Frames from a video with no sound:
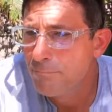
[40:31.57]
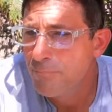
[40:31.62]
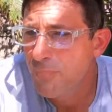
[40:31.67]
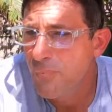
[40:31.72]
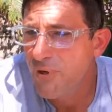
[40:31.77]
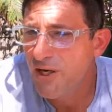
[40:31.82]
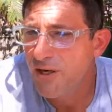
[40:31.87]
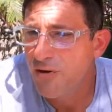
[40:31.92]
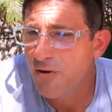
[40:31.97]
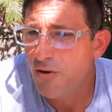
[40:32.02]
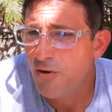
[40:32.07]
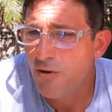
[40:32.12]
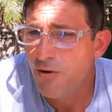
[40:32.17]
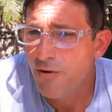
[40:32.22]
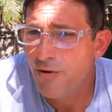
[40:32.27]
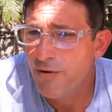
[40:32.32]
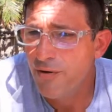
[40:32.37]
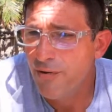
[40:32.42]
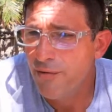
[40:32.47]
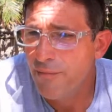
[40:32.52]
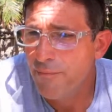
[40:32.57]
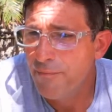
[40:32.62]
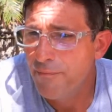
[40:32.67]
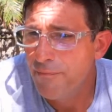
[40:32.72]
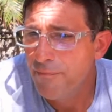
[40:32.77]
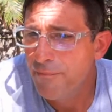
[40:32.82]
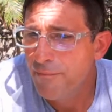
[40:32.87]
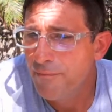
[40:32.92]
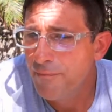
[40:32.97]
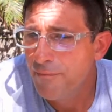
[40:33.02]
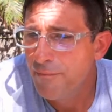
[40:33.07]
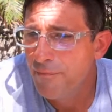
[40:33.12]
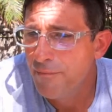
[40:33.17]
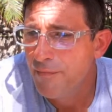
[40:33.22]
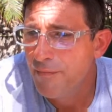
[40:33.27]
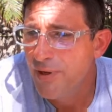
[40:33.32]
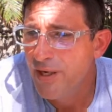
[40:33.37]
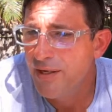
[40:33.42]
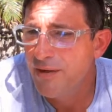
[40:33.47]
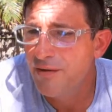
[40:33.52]
By car, yeah.
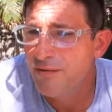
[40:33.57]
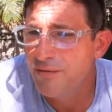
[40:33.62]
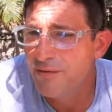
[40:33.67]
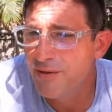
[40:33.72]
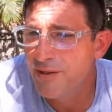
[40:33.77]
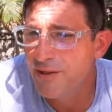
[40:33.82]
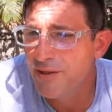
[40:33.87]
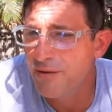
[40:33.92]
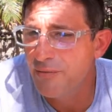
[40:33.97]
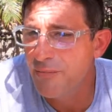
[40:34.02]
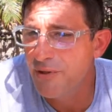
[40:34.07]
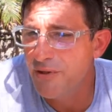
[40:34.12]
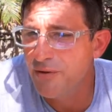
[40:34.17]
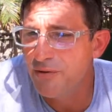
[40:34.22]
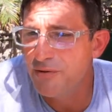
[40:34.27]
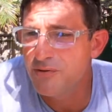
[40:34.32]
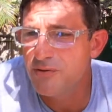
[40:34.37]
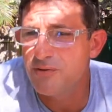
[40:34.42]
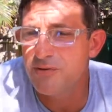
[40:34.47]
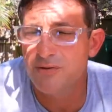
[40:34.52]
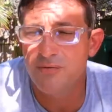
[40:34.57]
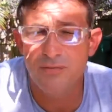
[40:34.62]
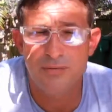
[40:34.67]
800 kilometers